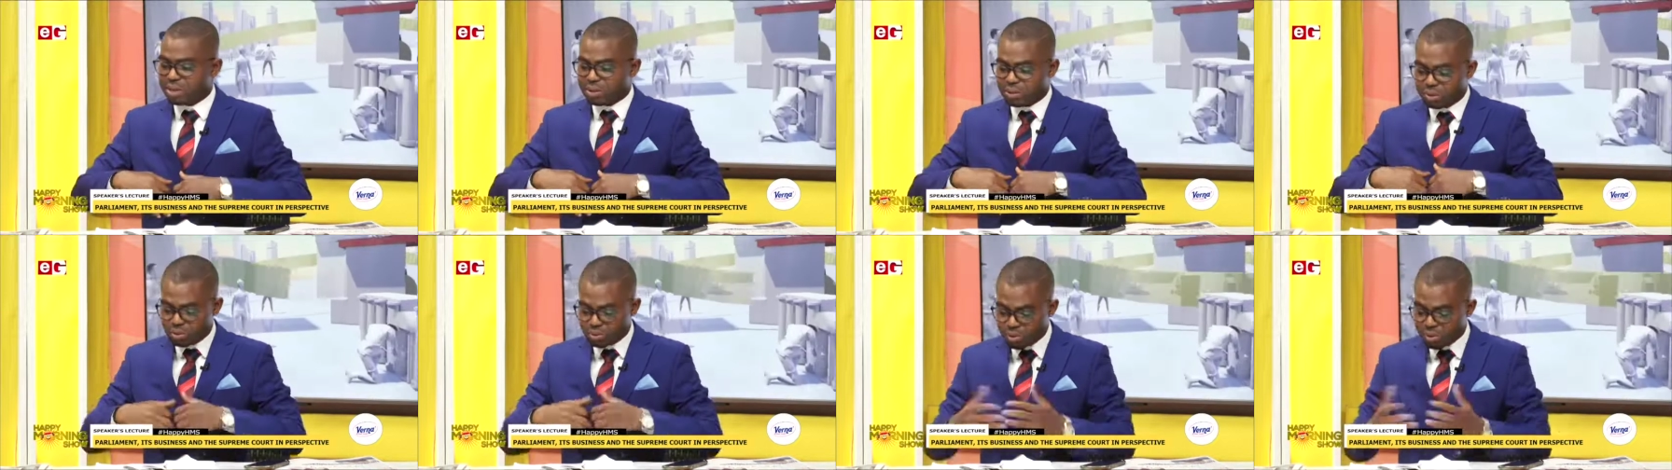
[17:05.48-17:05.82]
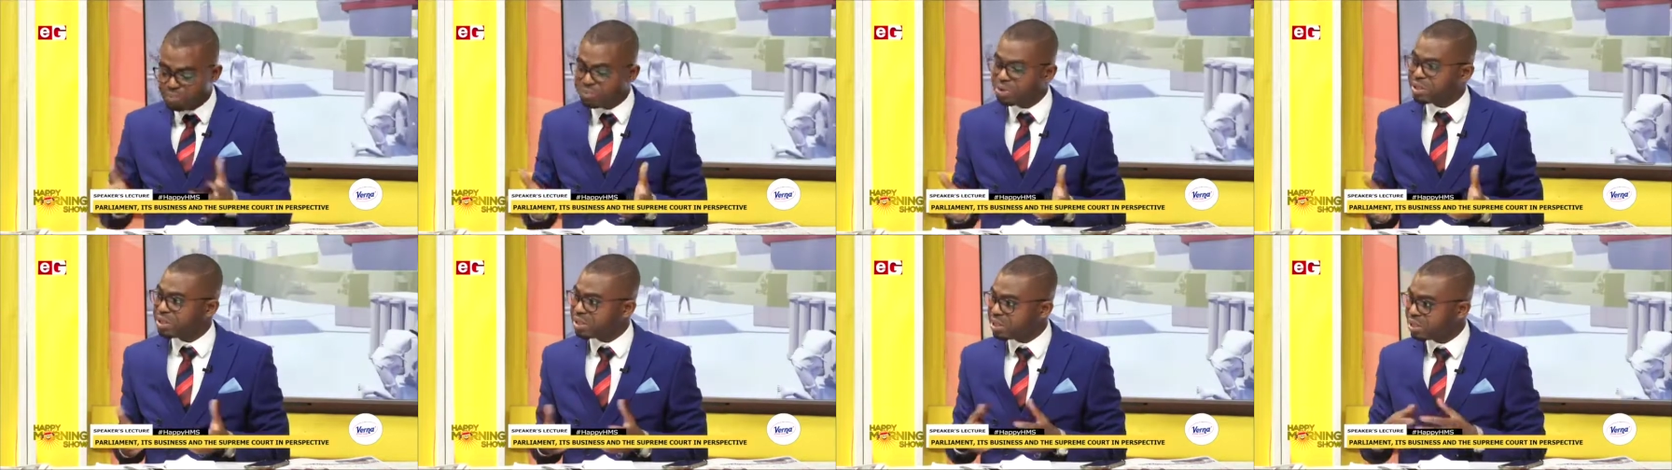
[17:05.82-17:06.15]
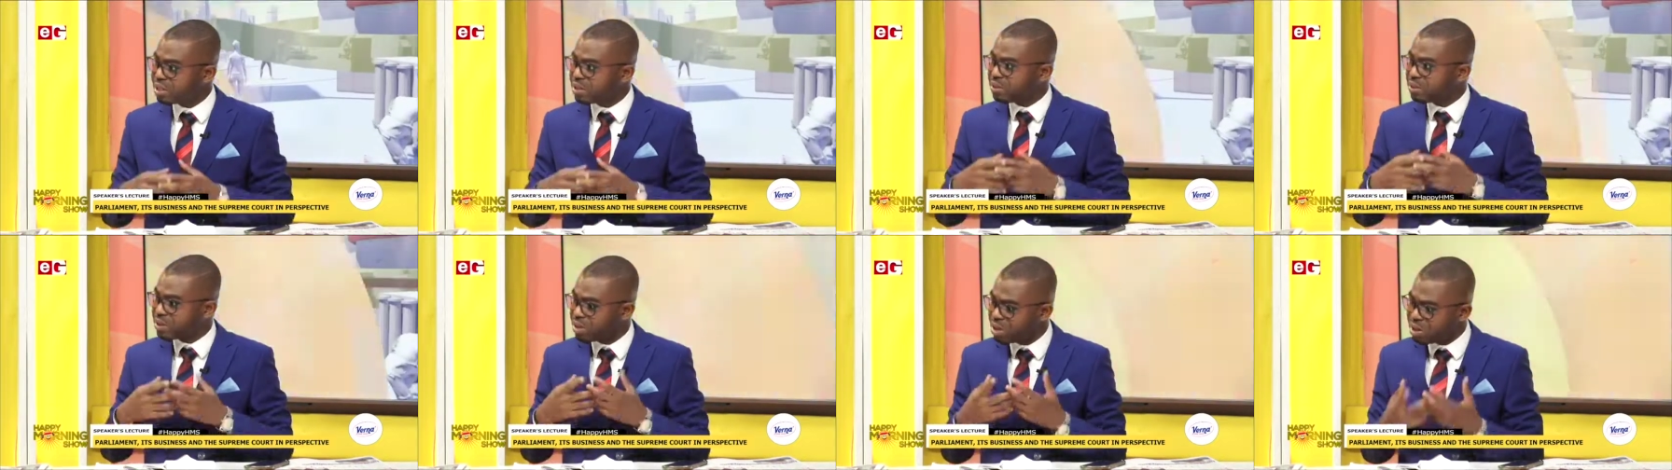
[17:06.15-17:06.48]
to what
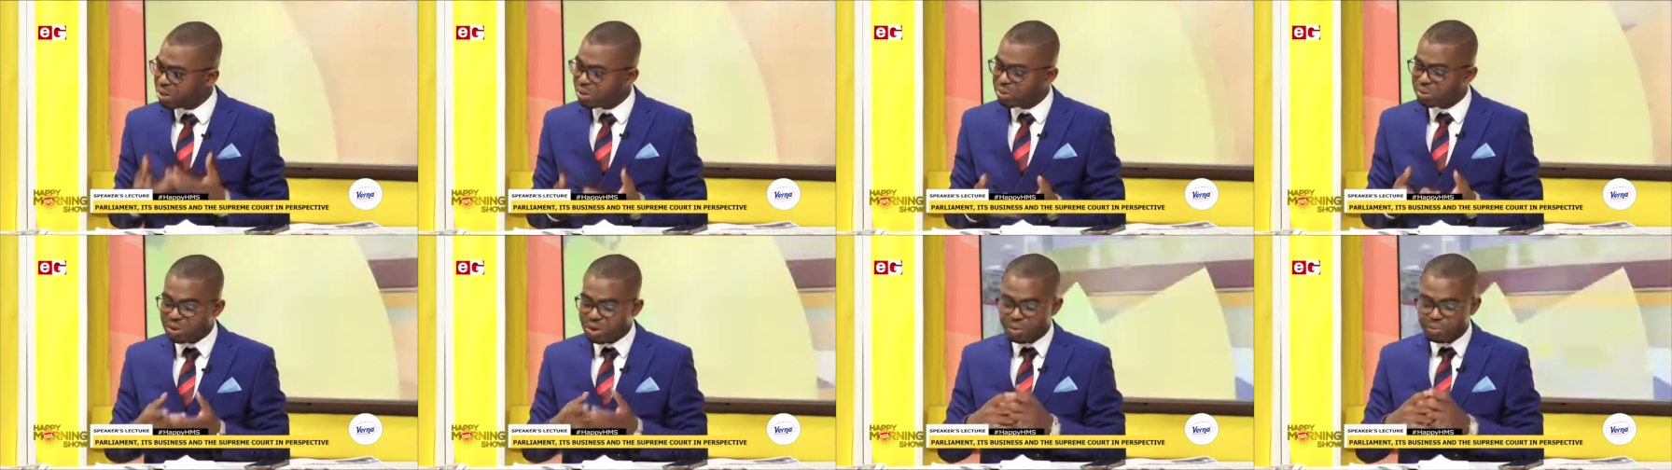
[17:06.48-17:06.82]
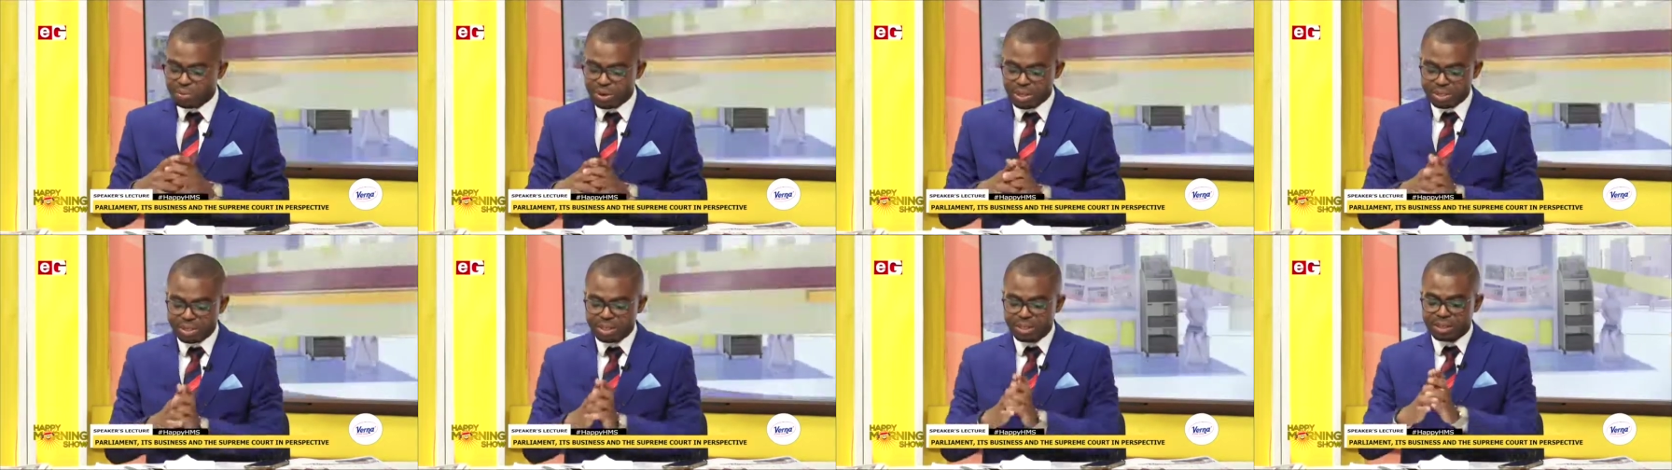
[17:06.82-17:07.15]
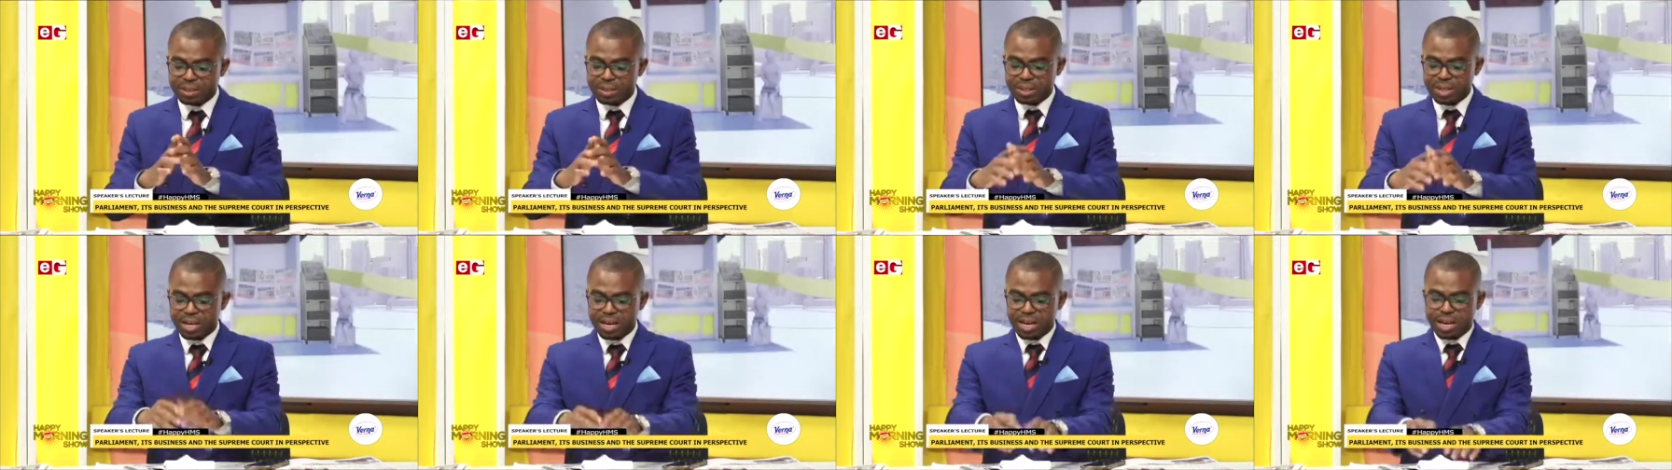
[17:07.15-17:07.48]
pertains to our
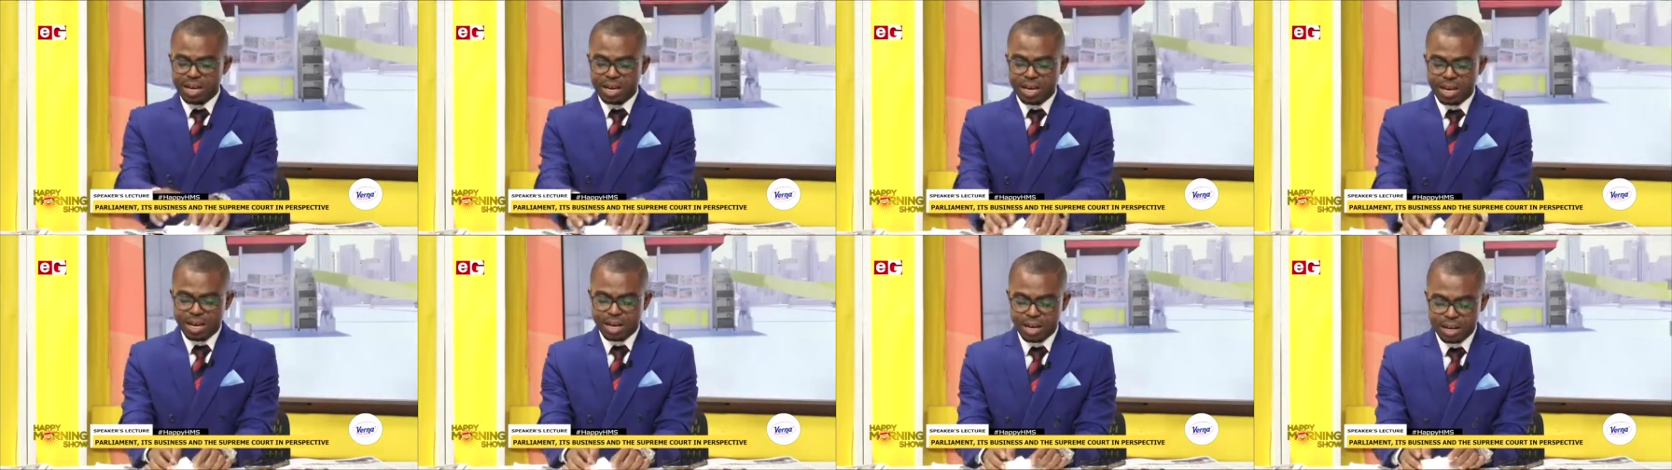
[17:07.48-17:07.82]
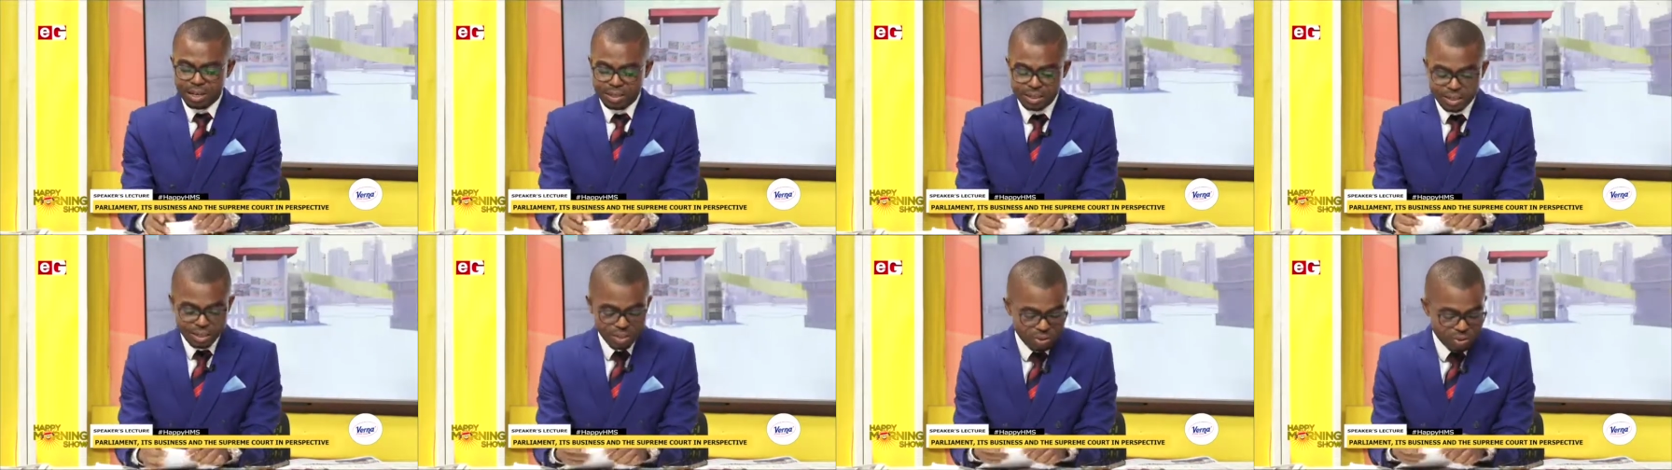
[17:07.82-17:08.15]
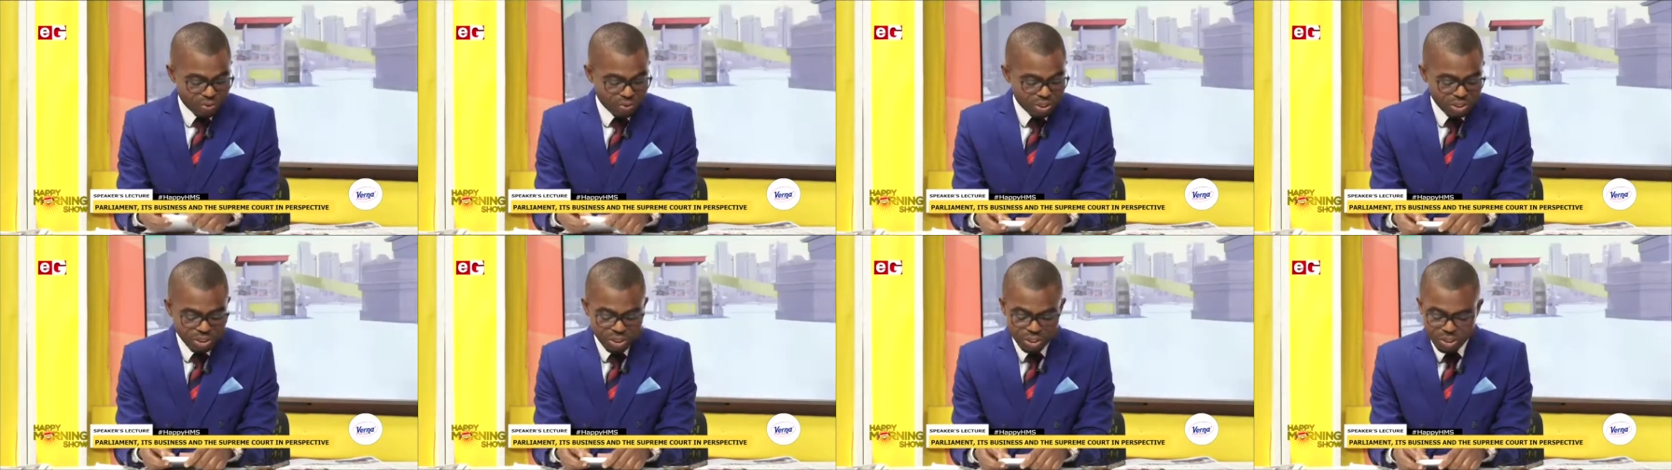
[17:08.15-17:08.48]
present uh,
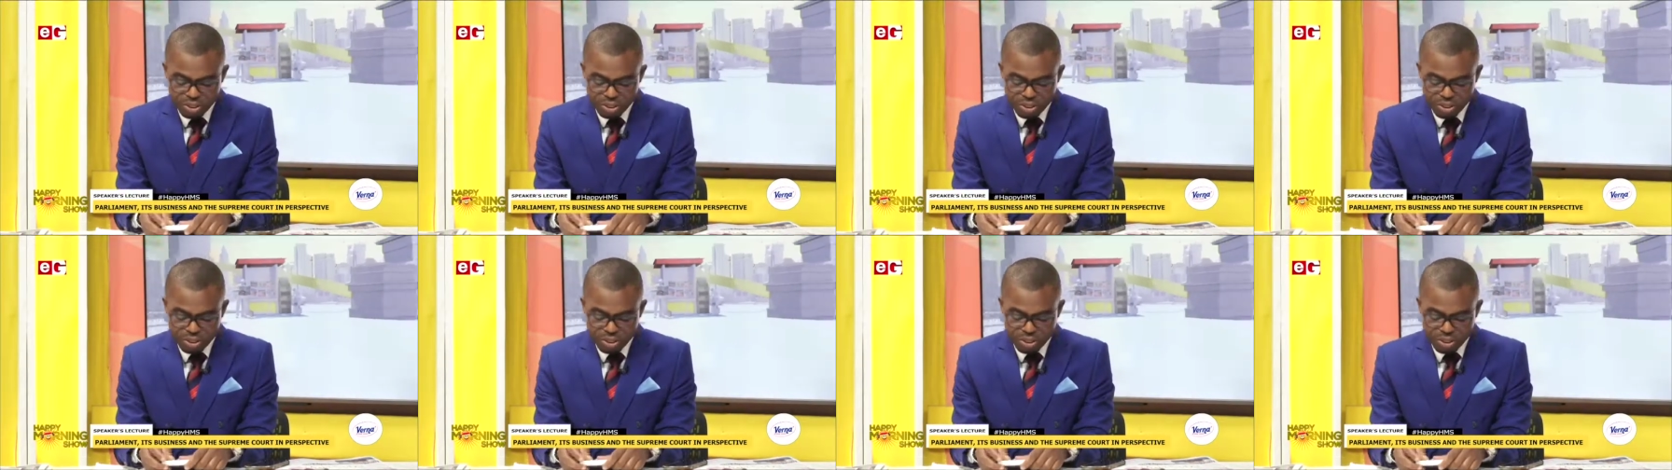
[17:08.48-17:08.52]
situation.